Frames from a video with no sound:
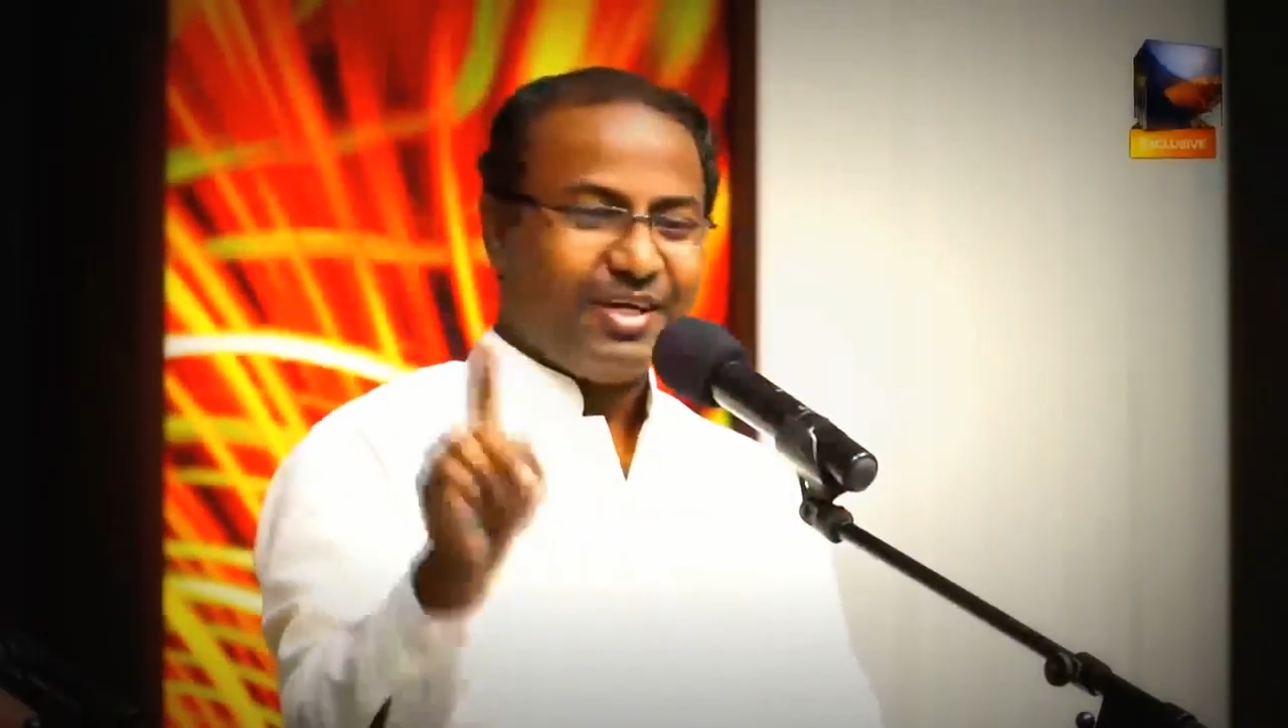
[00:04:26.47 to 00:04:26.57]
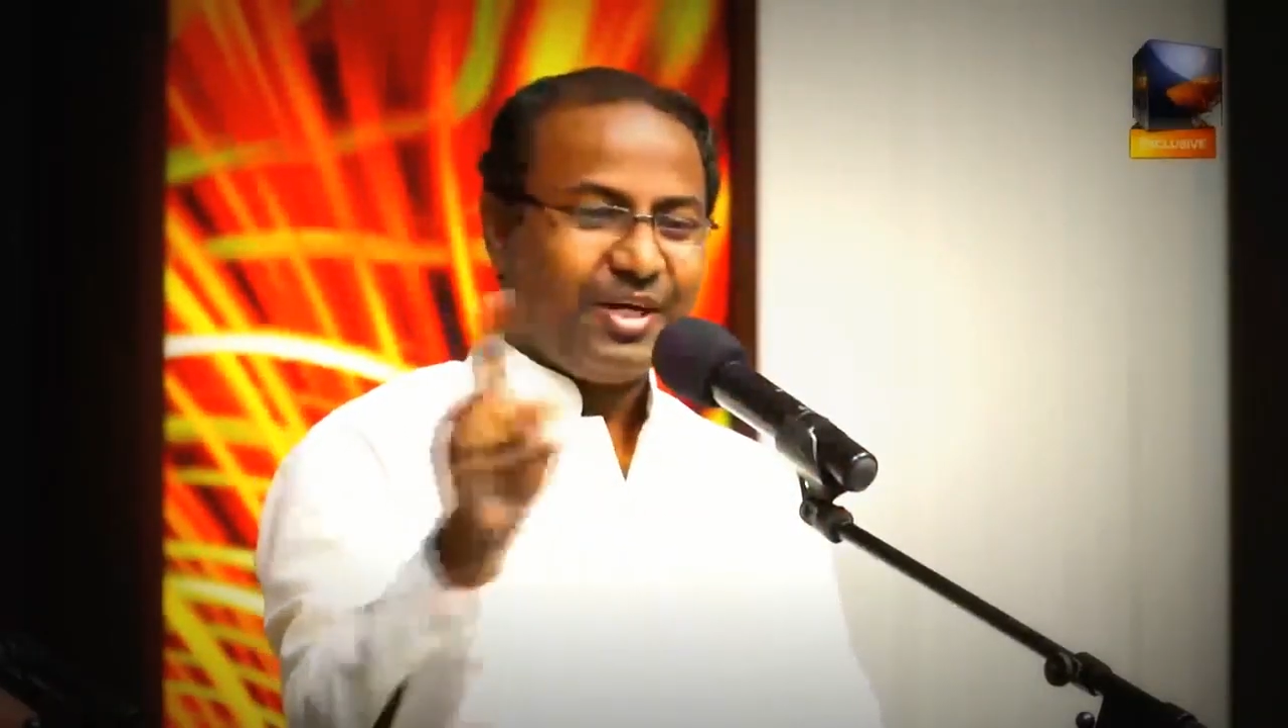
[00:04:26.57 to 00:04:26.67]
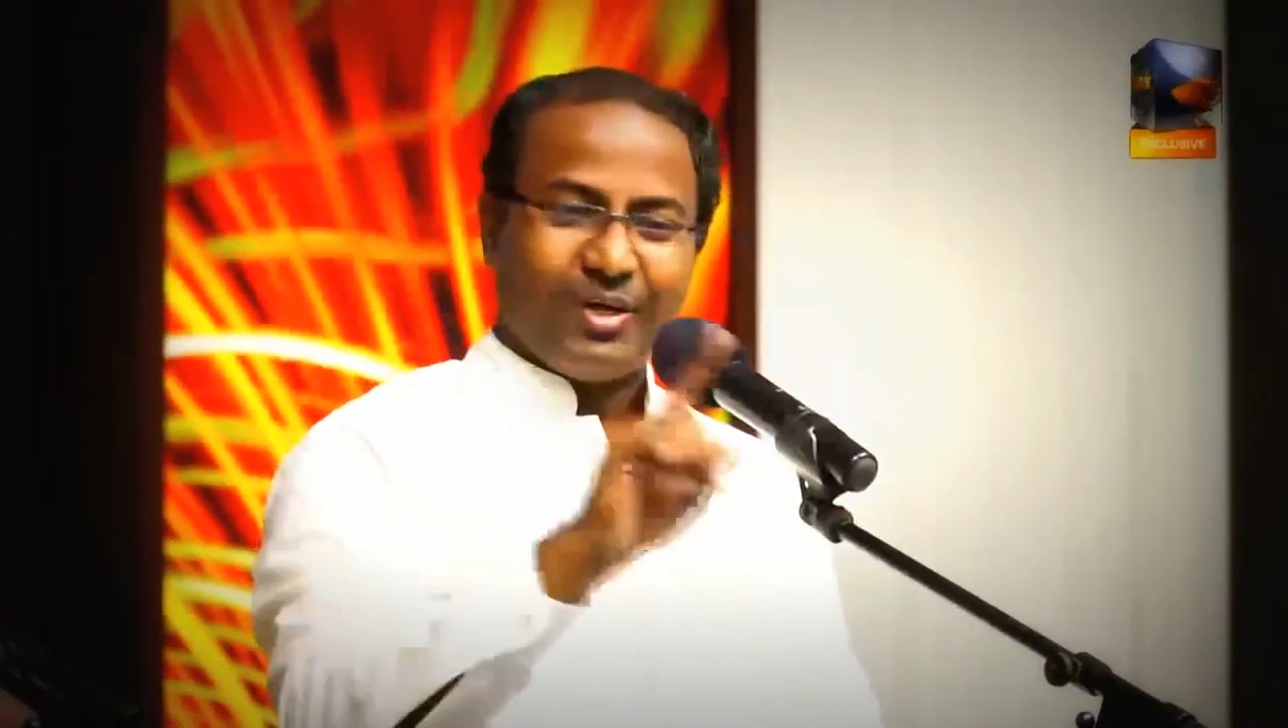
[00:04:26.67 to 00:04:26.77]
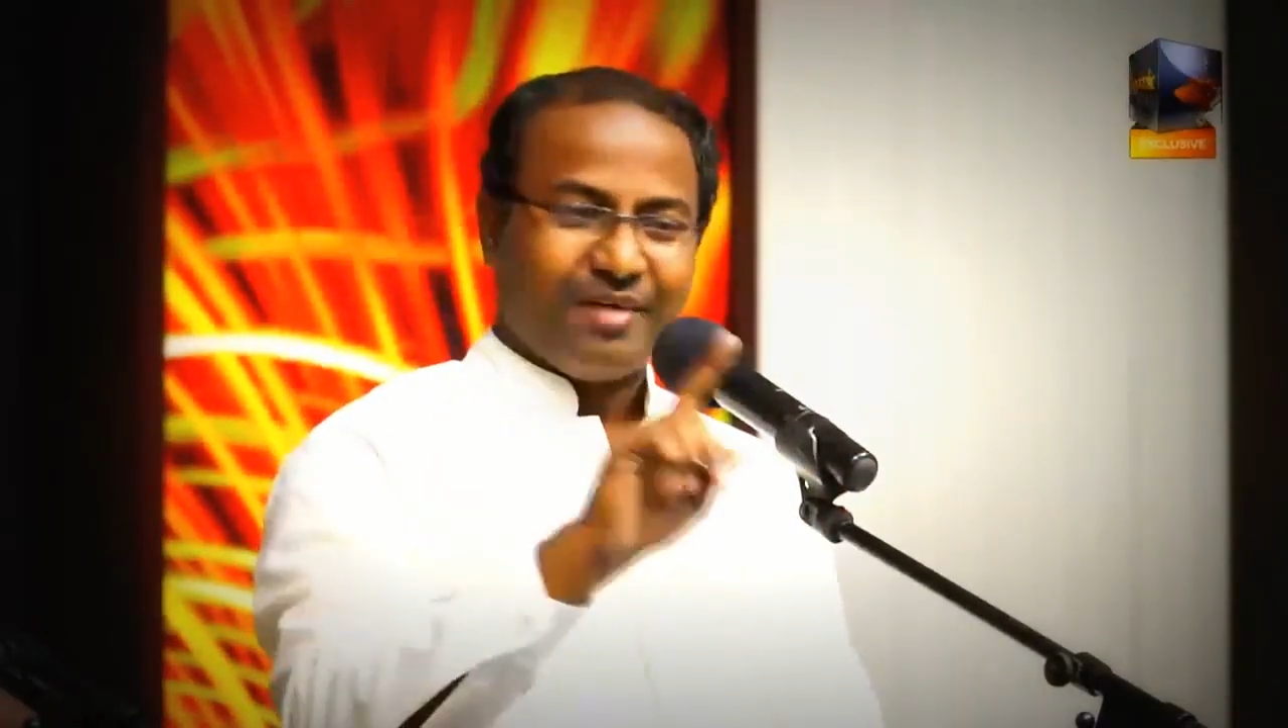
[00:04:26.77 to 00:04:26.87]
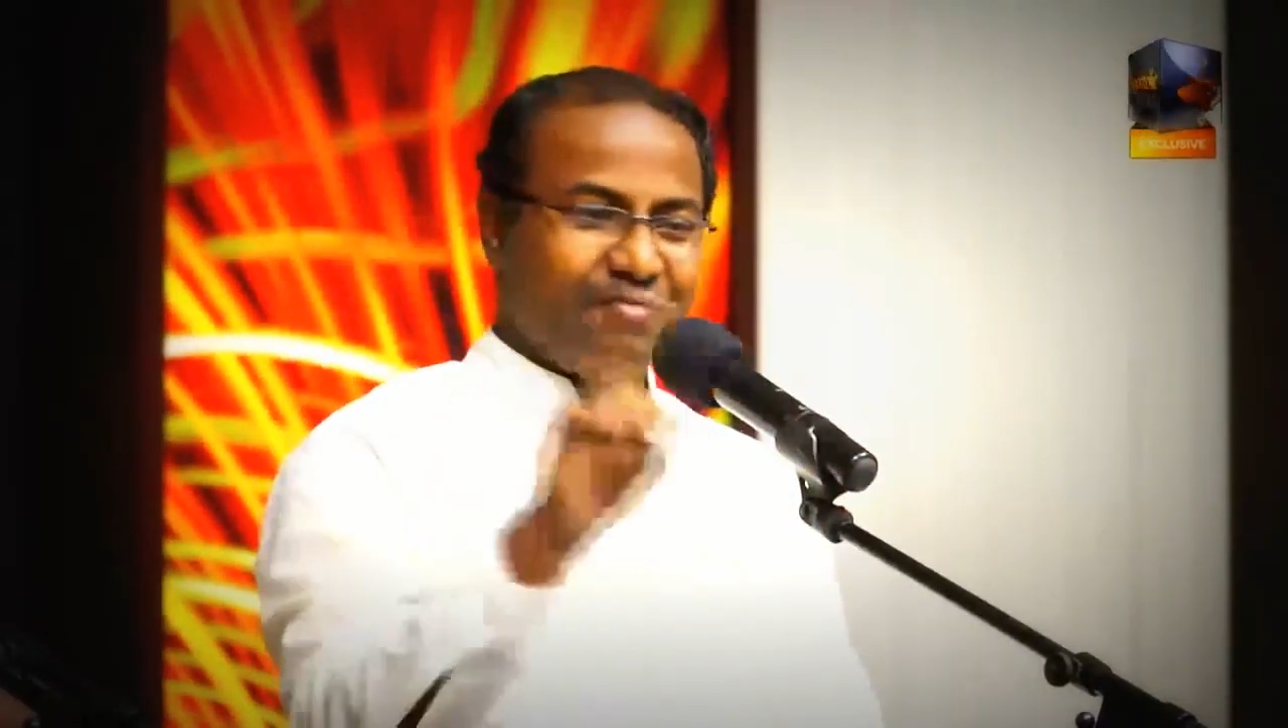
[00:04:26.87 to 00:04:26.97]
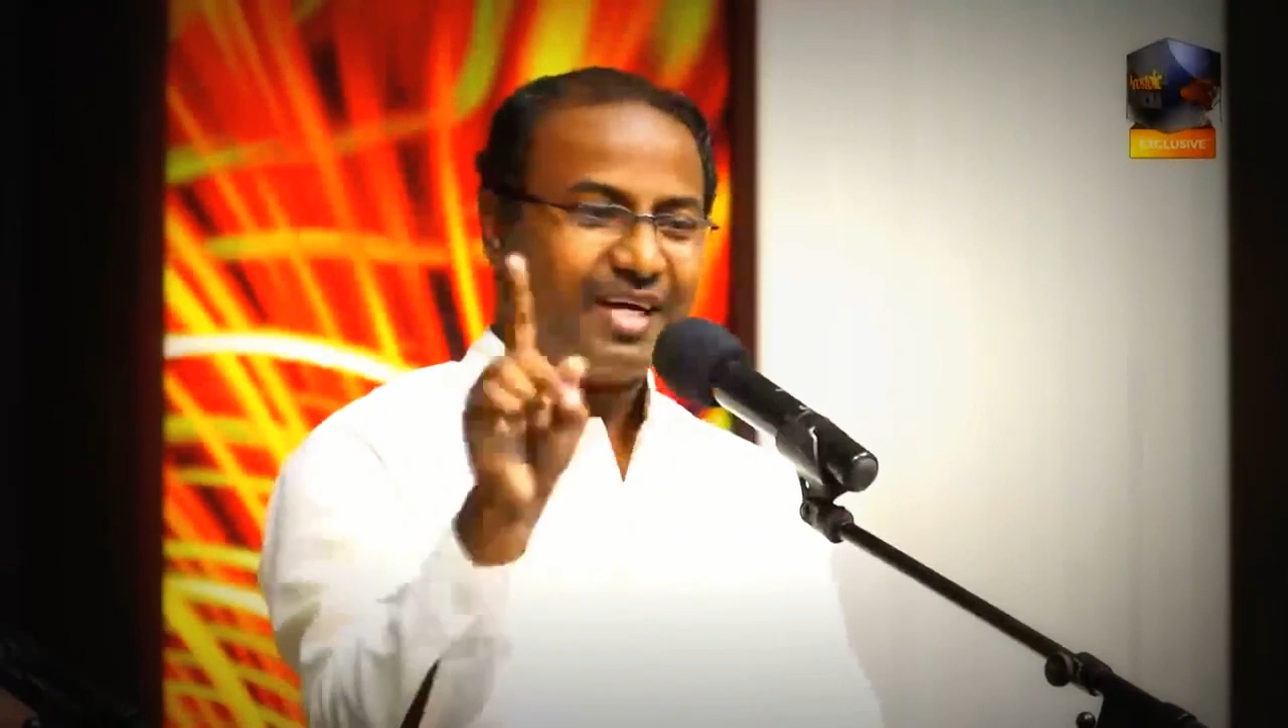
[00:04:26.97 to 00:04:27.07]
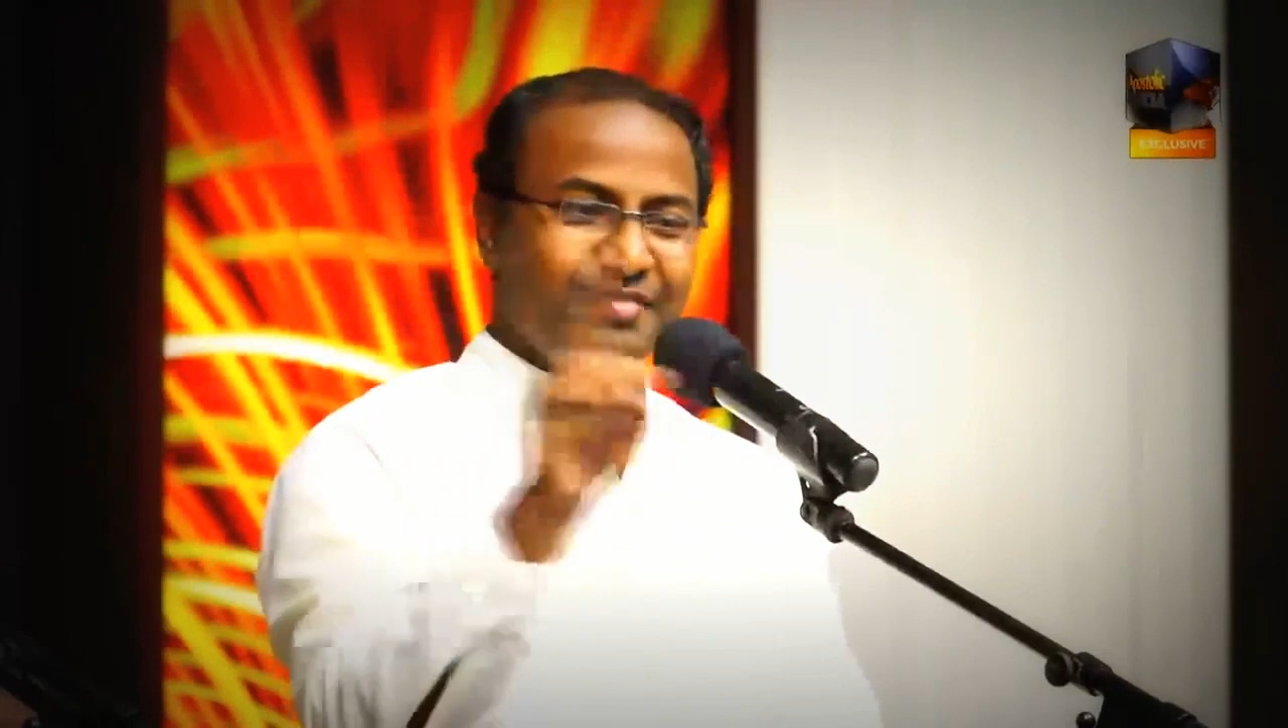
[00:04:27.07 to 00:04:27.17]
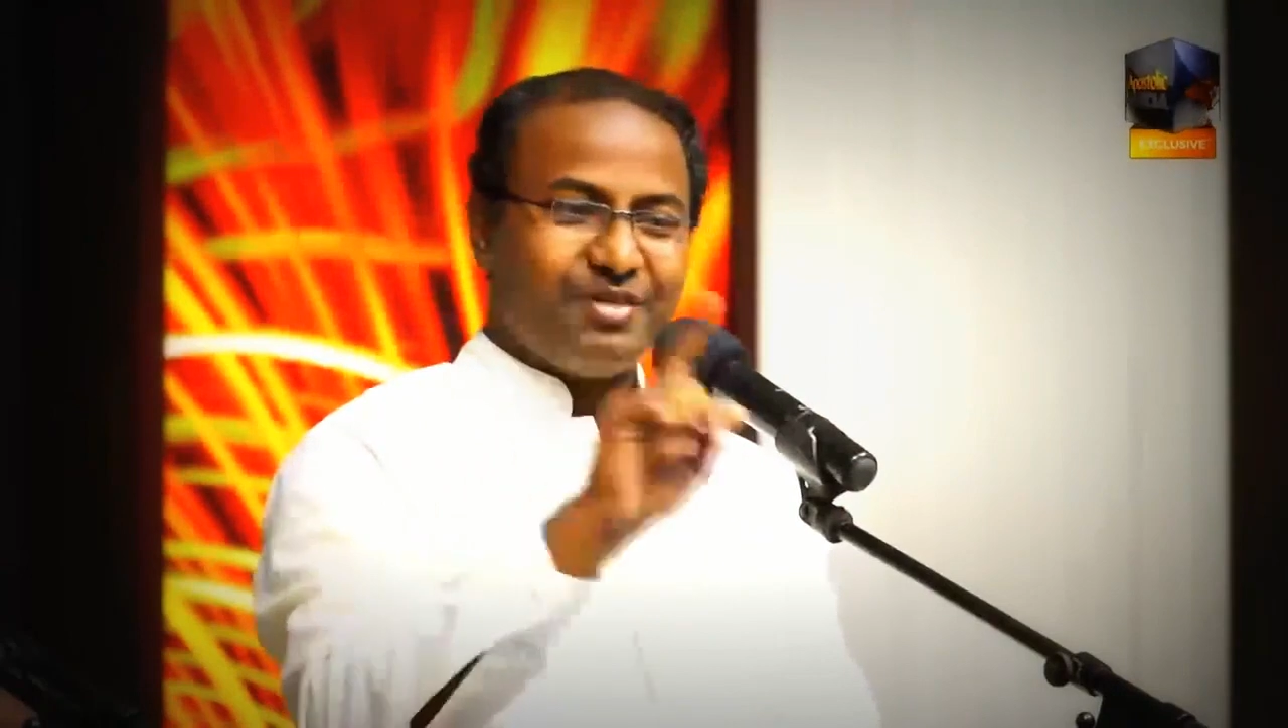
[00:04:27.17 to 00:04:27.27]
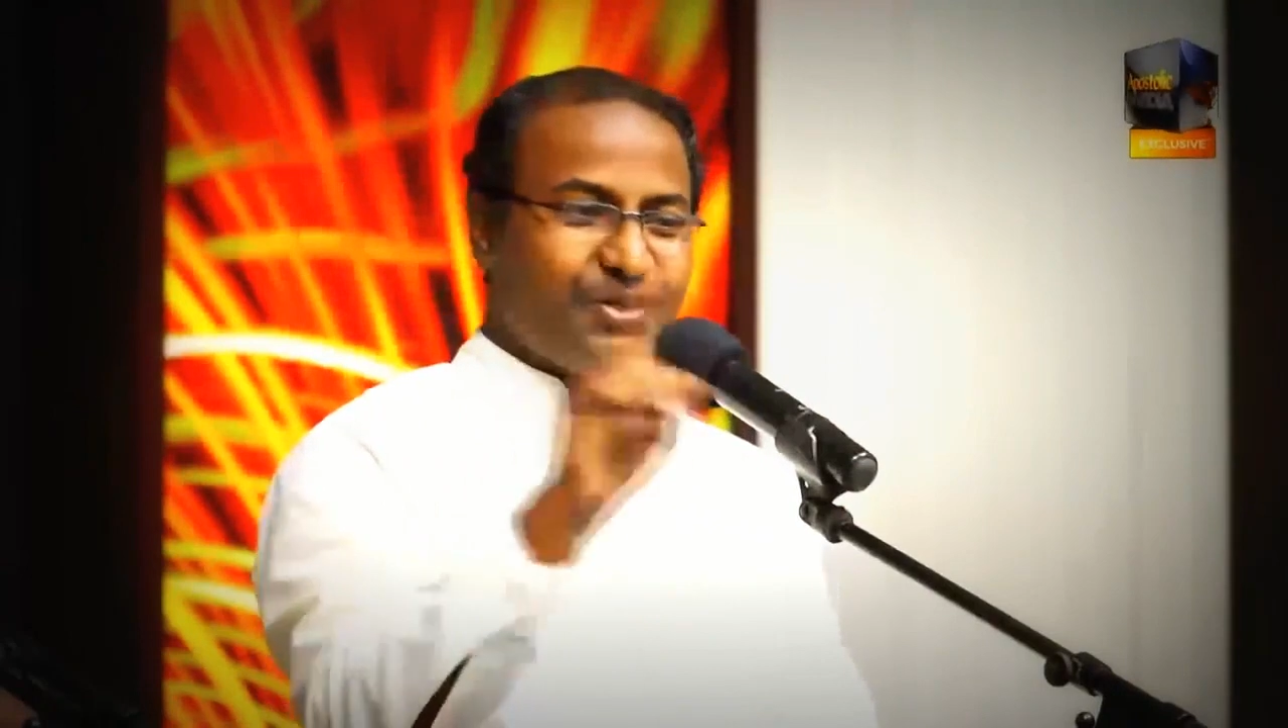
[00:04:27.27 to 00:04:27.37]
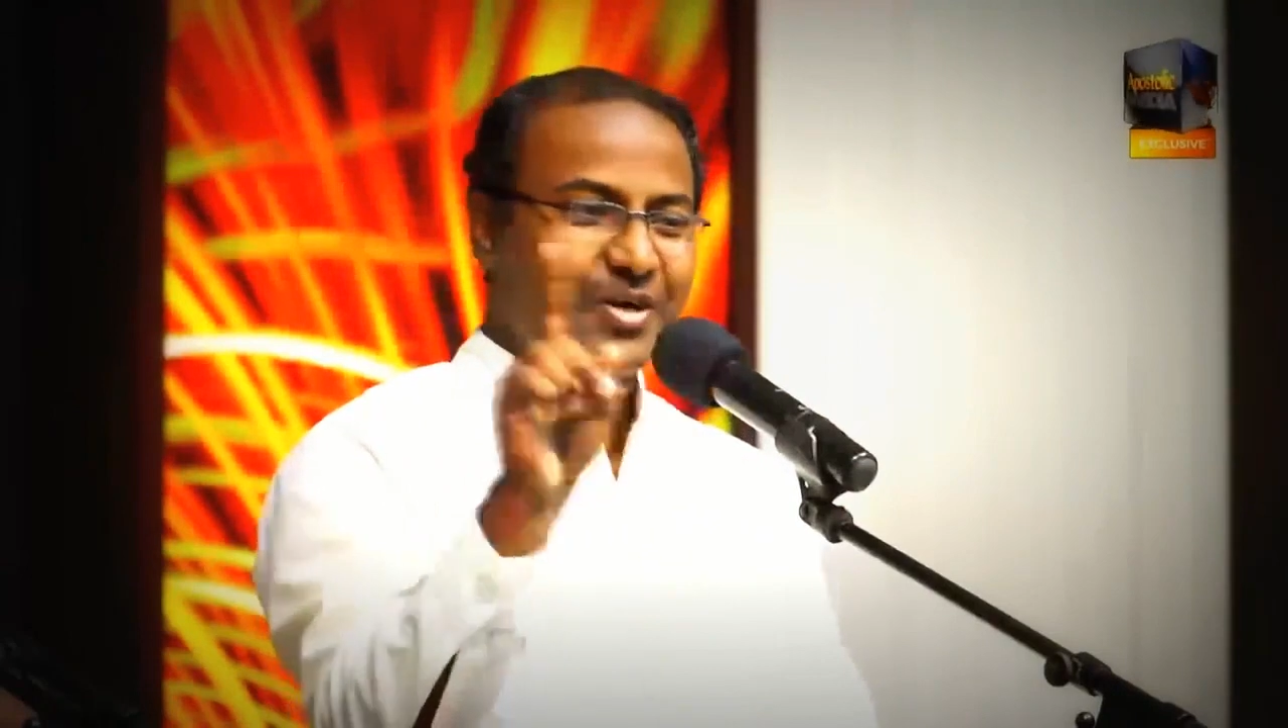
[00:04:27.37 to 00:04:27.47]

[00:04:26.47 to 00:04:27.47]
he could have never